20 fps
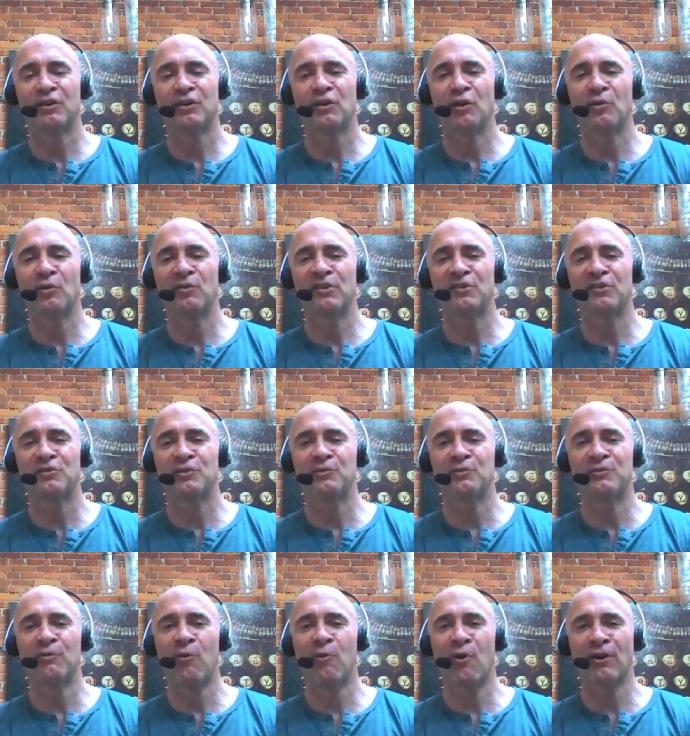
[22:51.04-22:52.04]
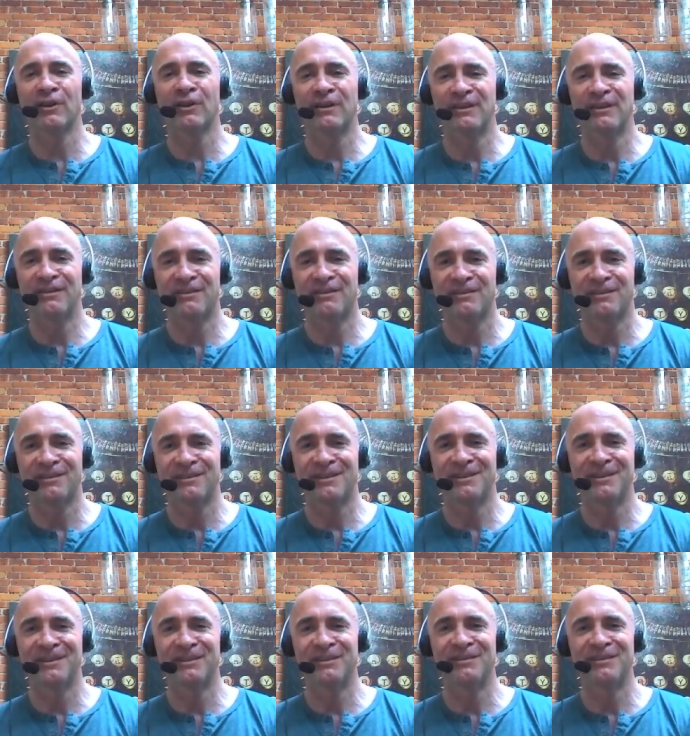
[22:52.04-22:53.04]
goes to New Orleans
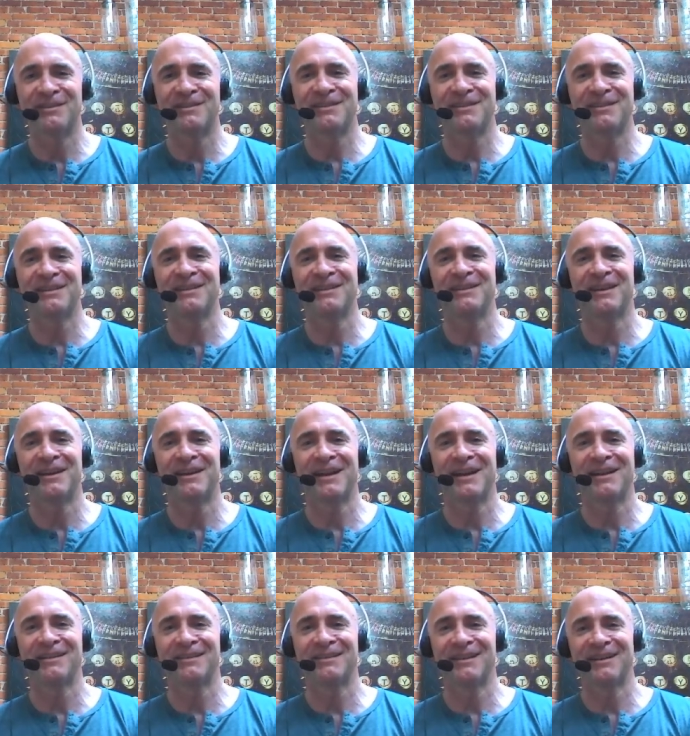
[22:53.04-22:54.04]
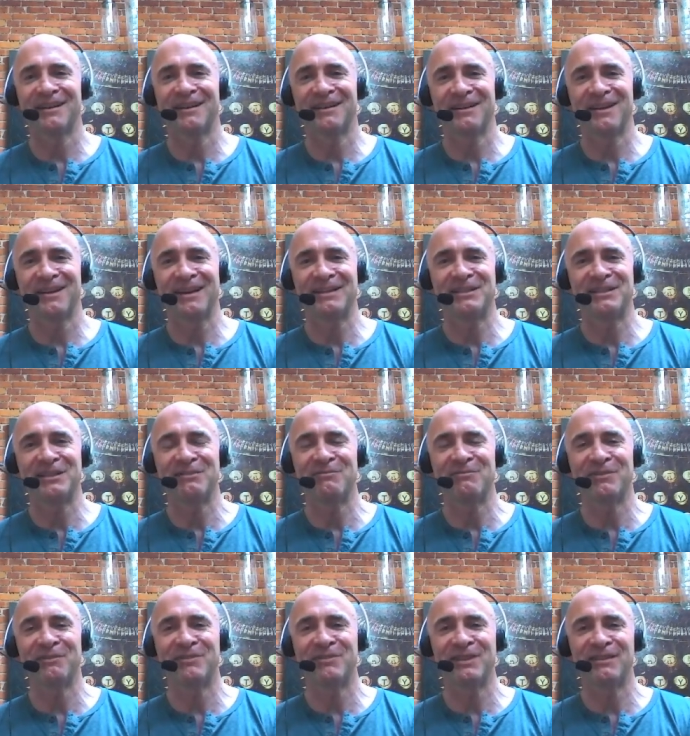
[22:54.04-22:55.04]
in the
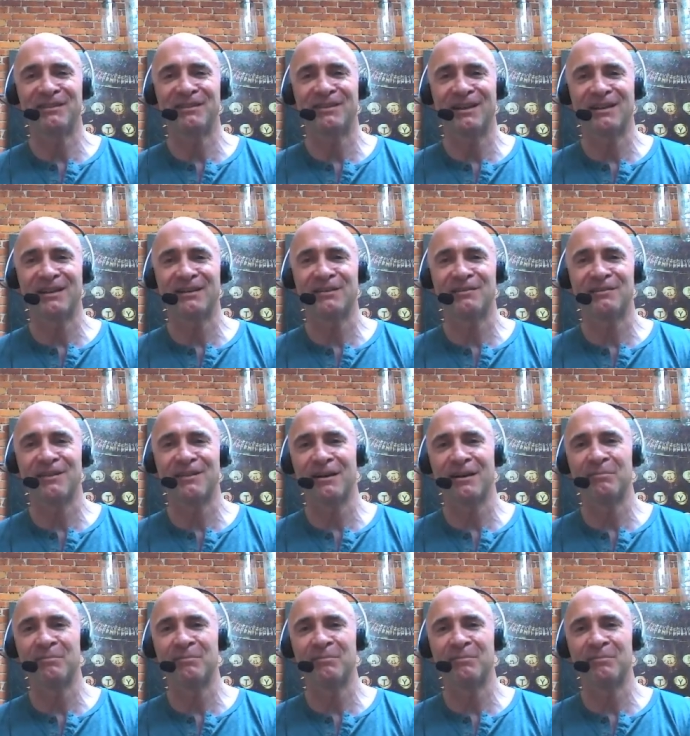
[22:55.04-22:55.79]
1850s and